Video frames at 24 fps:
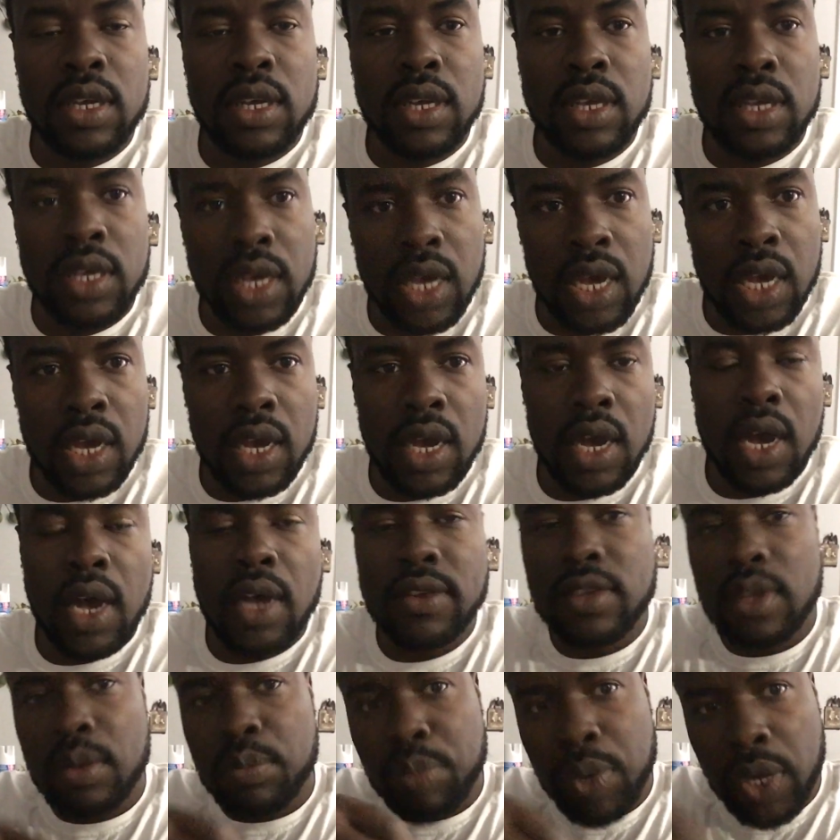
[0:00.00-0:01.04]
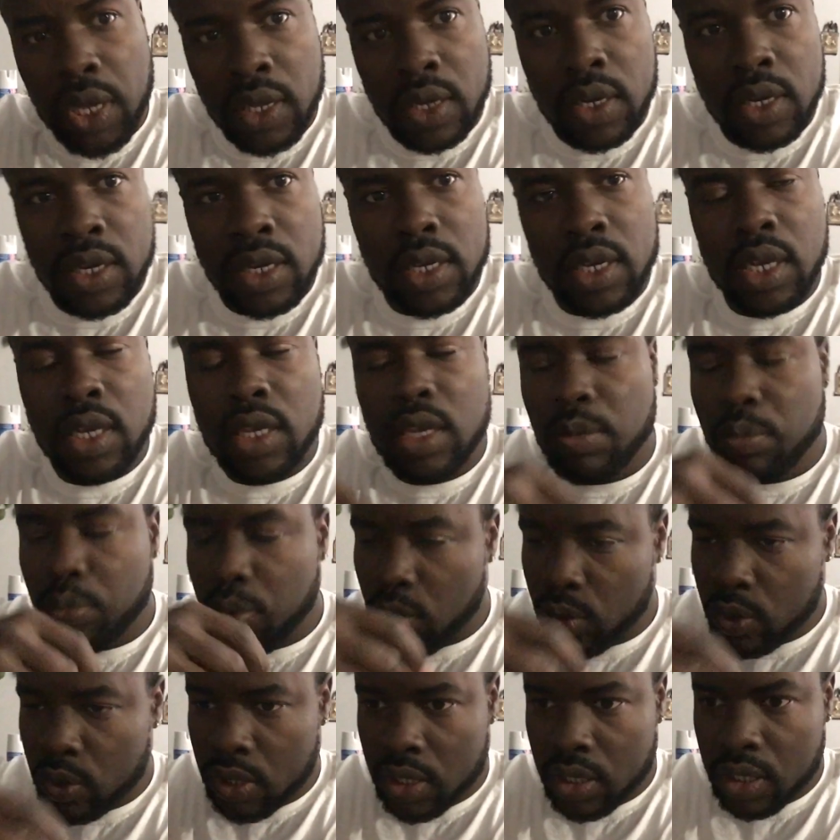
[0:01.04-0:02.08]
Yeah, and say pending, and you
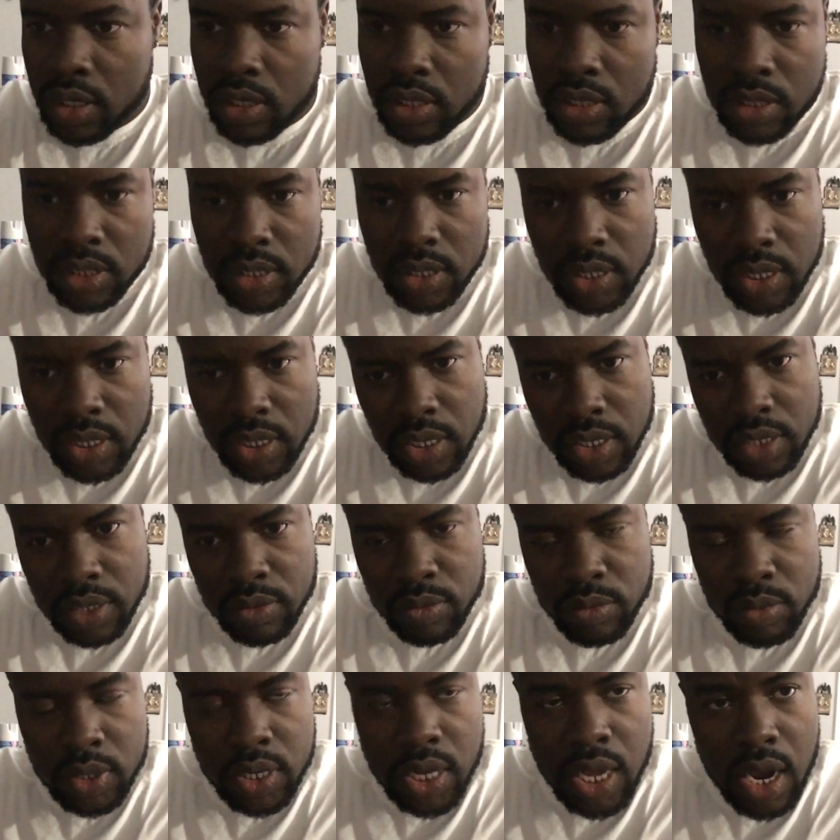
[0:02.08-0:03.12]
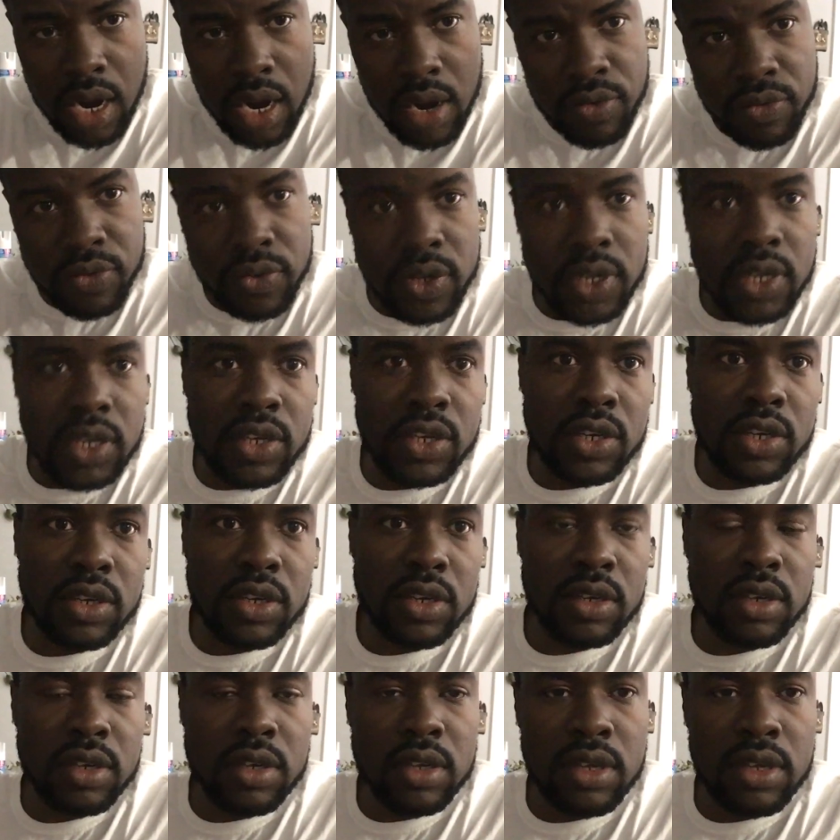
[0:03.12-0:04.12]
put the date when you're going to finish.